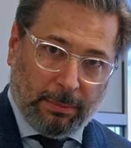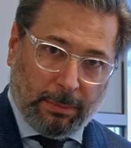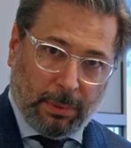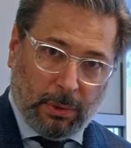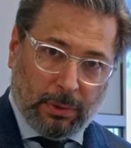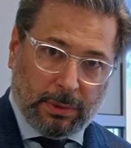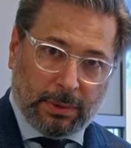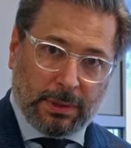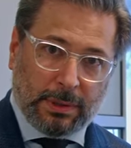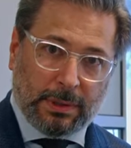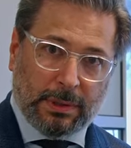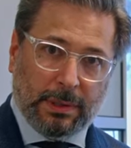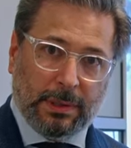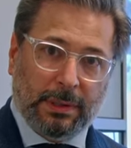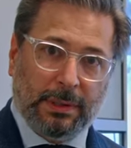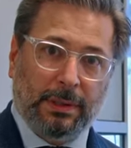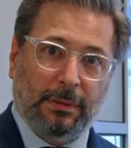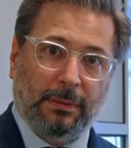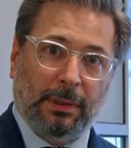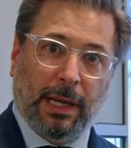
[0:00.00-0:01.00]

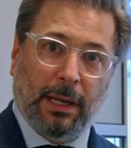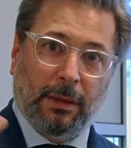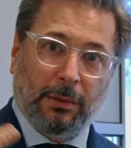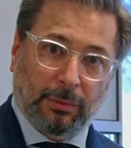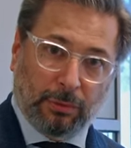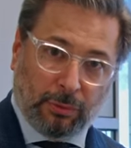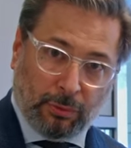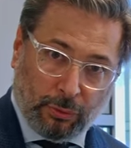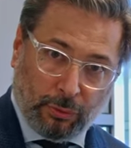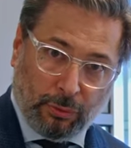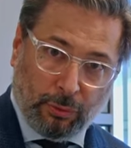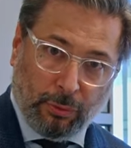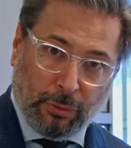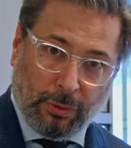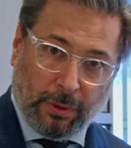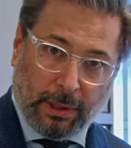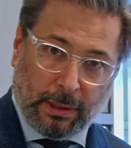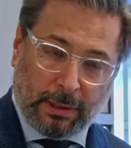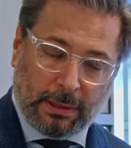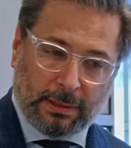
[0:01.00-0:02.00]
processes and how to do
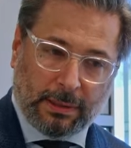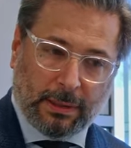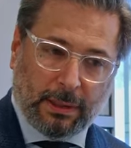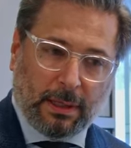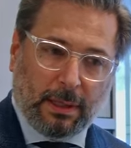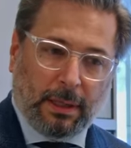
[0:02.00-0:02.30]
things.